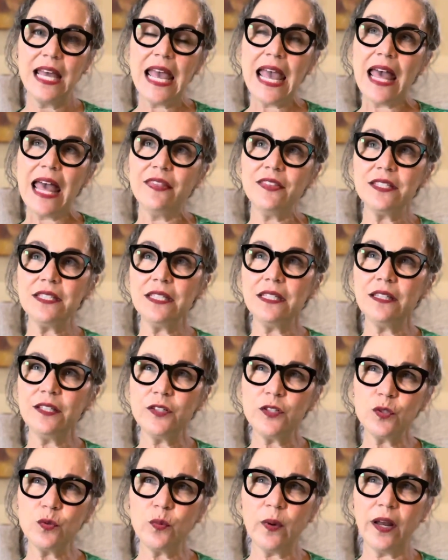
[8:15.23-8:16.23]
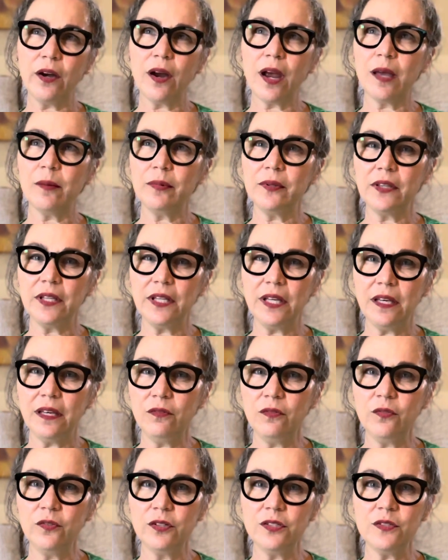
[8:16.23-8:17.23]
And the Seela sweater, I
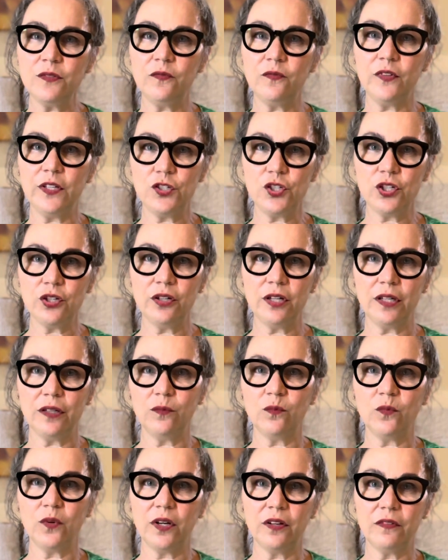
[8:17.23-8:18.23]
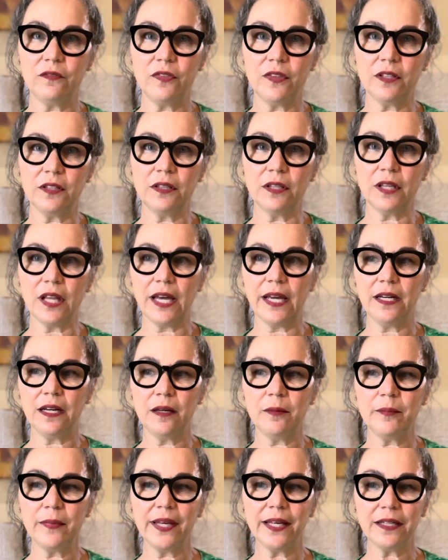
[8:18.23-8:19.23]
believe, was featured in one of the Lina
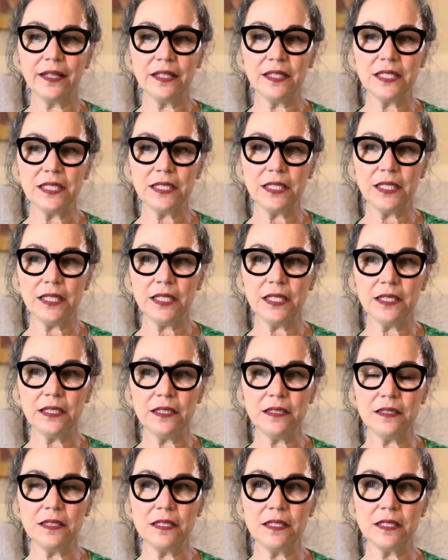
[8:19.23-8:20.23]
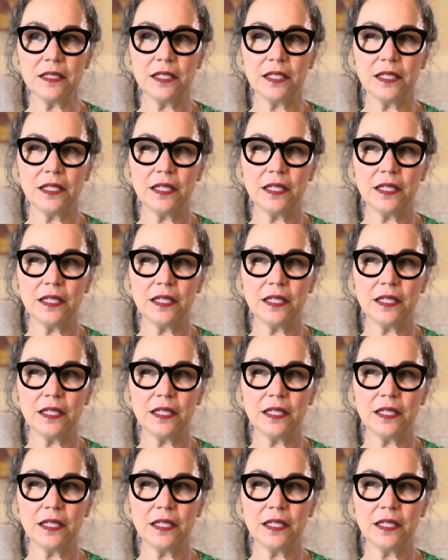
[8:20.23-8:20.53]
magazines